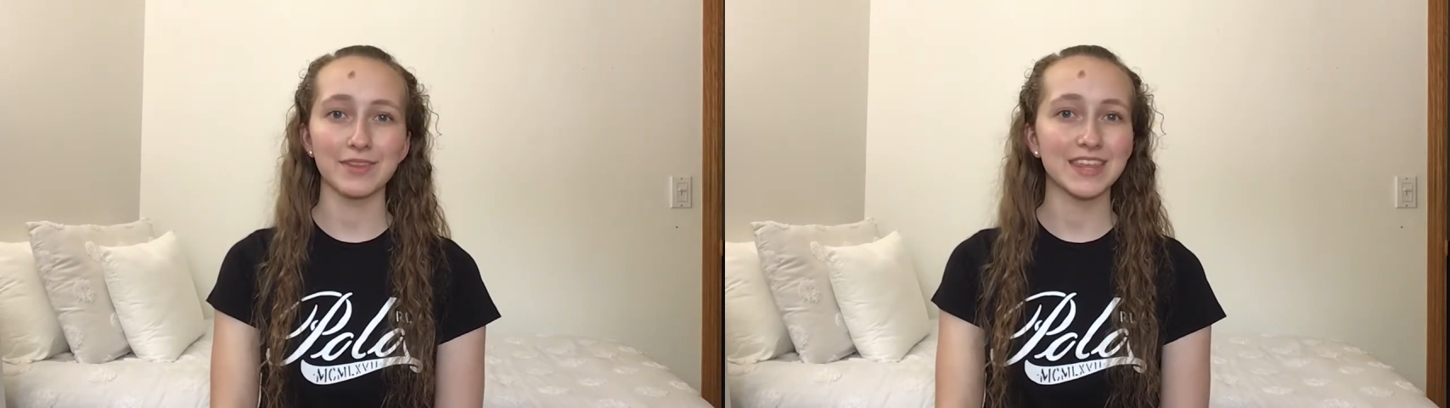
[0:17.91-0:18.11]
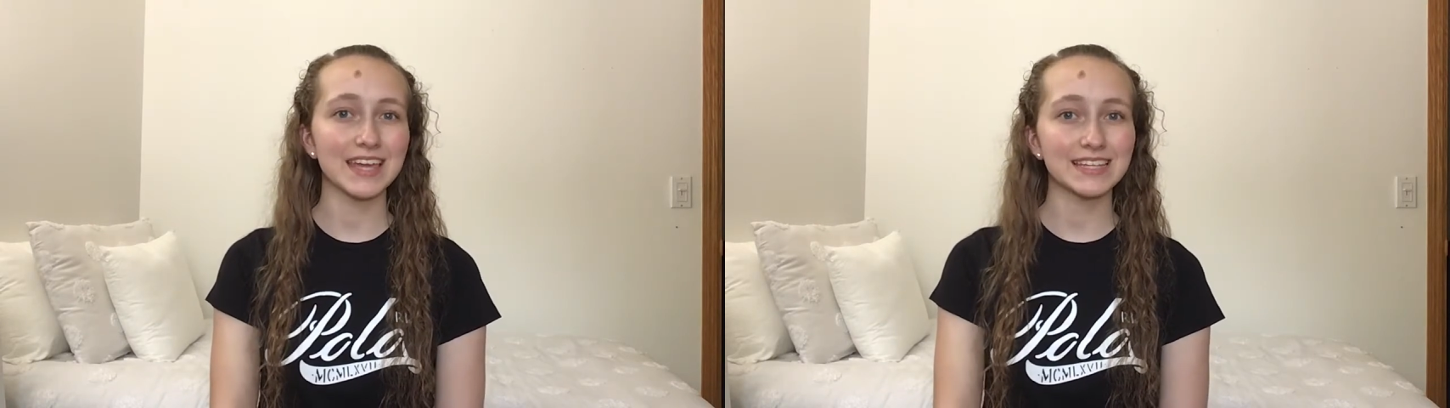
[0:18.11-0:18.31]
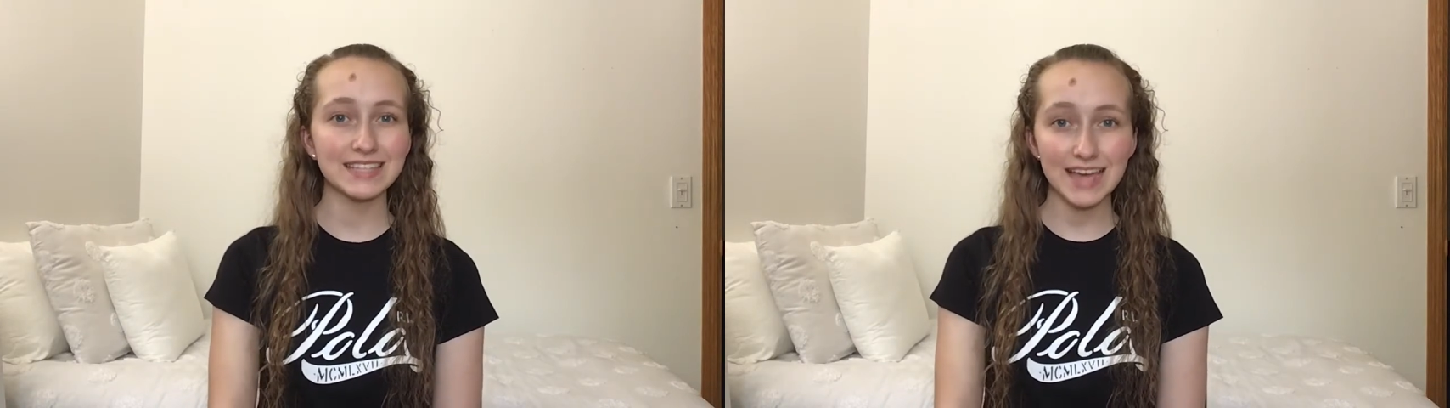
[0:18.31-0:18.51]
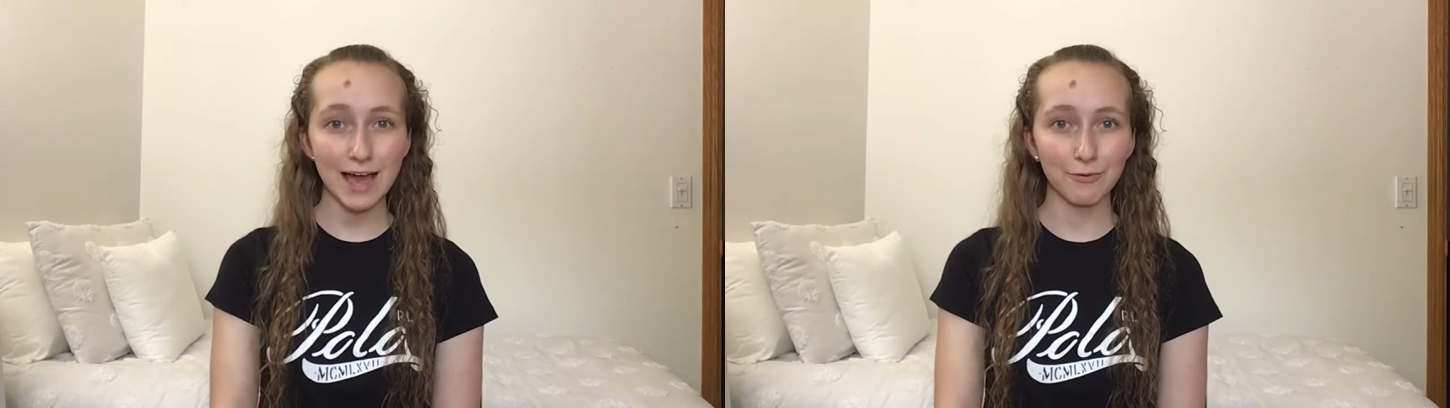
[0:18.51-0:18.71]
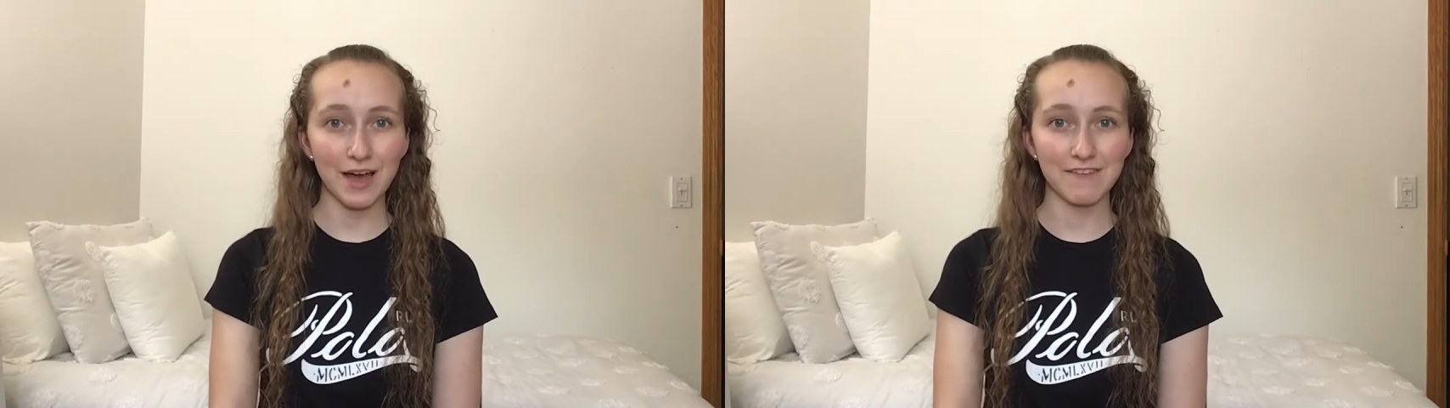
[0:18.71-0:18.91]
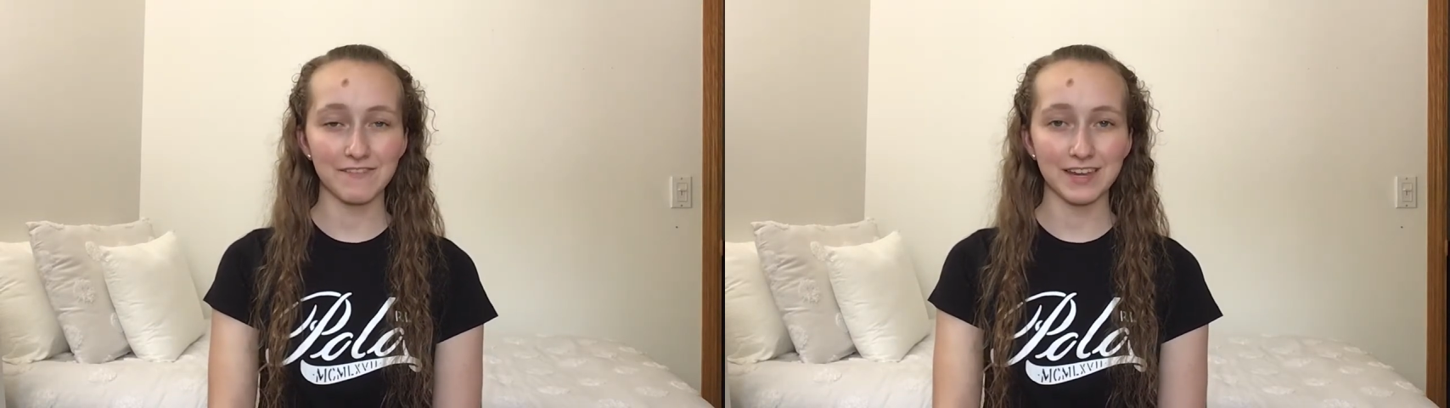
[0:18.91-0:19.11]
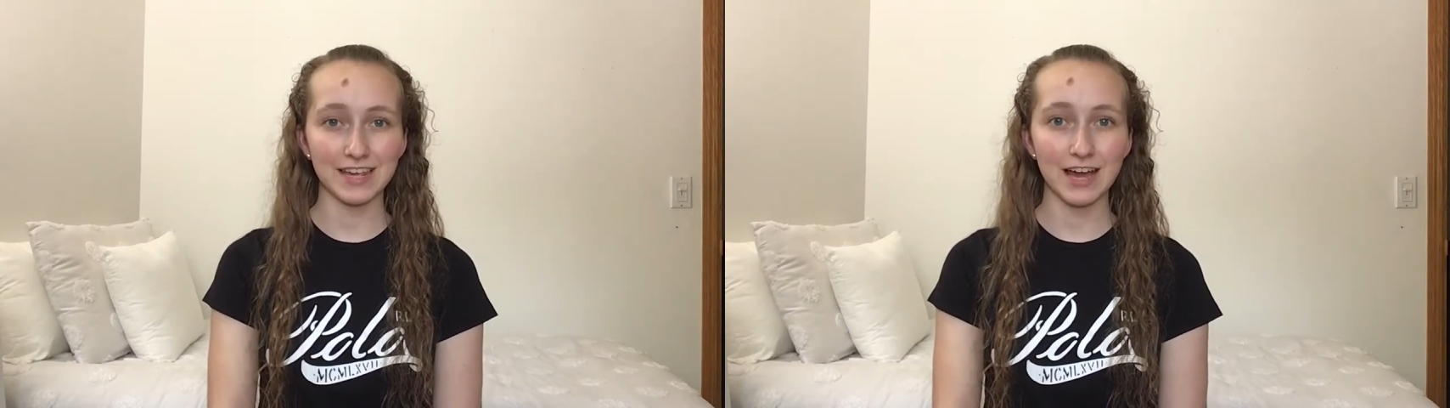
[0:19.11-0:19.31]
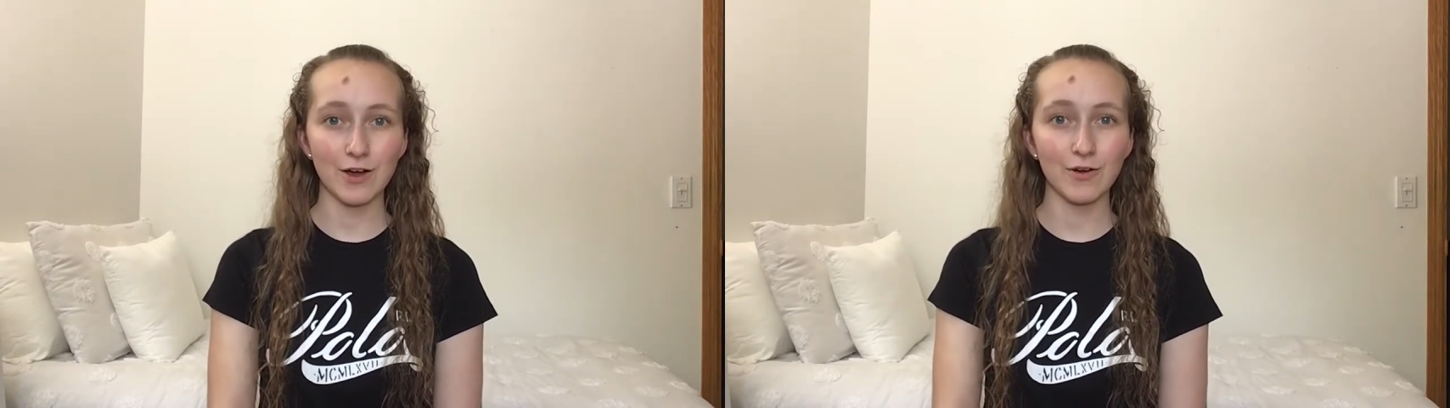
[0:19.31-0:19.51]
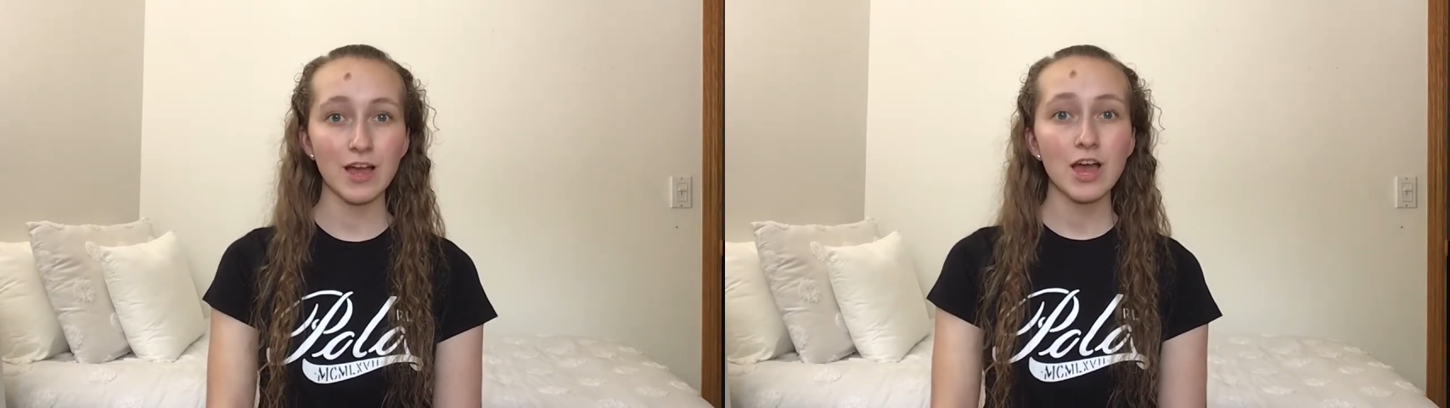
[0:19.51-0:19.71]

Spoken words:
with a DIY video.